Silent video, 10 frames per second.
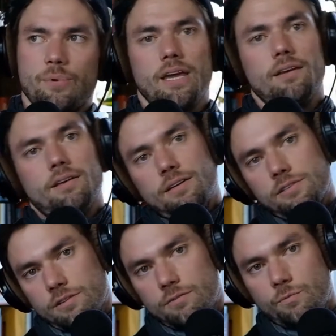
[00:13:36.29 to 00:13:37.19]
the paint
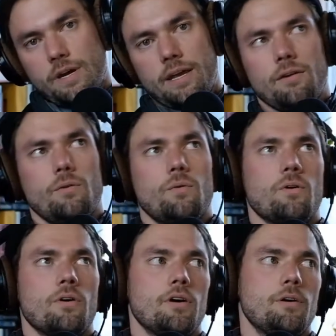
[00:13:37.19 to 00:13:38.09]
hit a certain way,
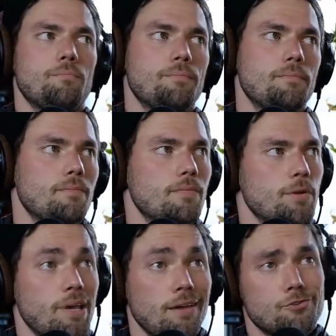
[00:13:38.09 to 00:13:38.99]
or
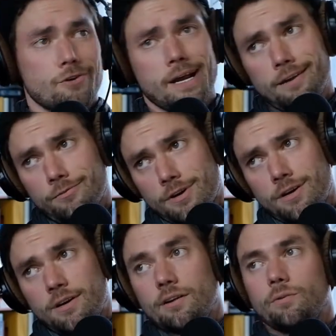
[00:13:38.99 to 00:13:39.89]
the paint dried
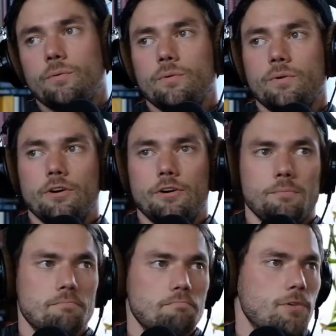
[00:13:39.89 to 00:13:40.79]
wrong,
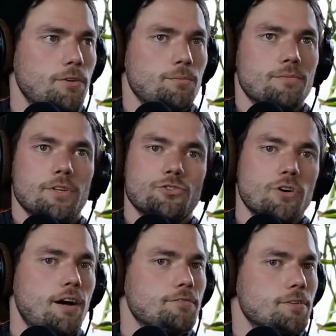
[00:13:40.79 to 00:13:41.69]
or the
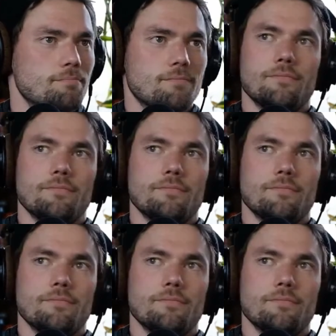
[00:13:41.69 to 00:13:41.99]
trough